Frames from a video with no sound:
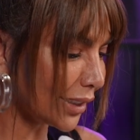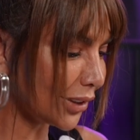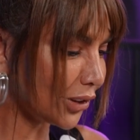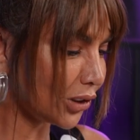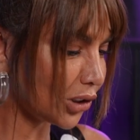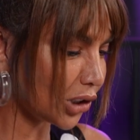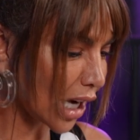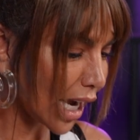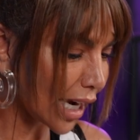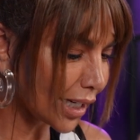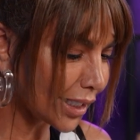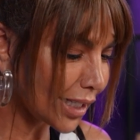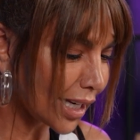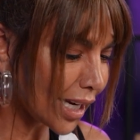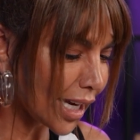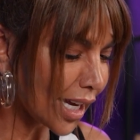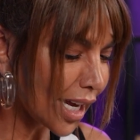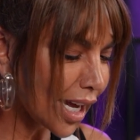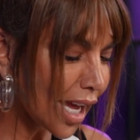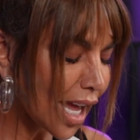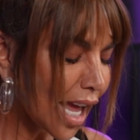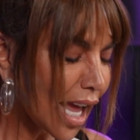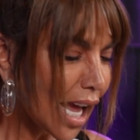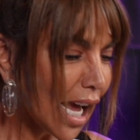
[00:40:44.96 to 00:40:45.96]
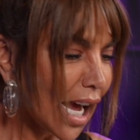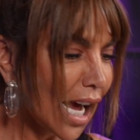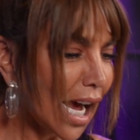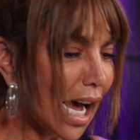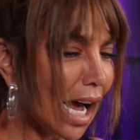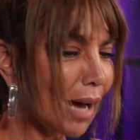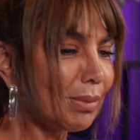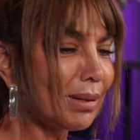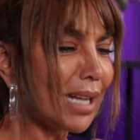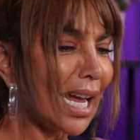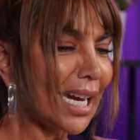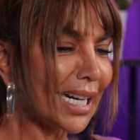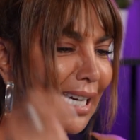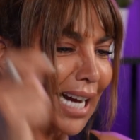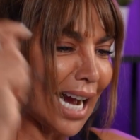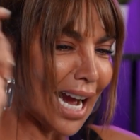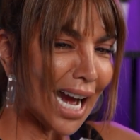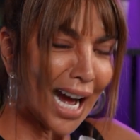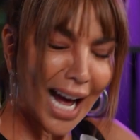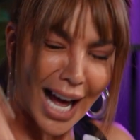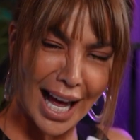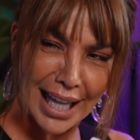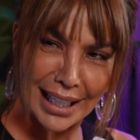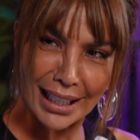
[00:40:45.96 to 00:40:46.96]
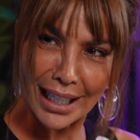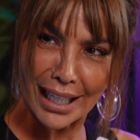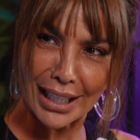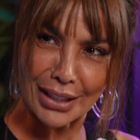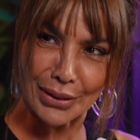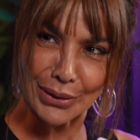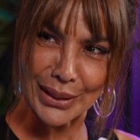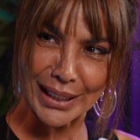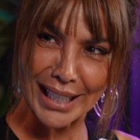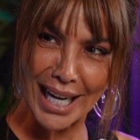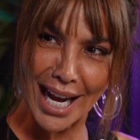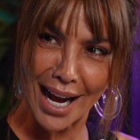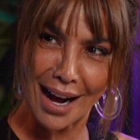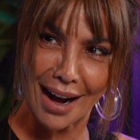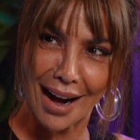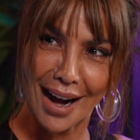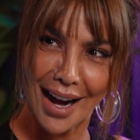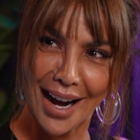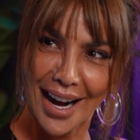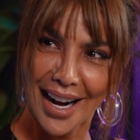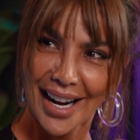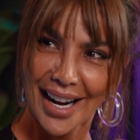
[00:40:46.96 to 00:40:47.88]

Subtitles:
China? I'm like, hallelujah!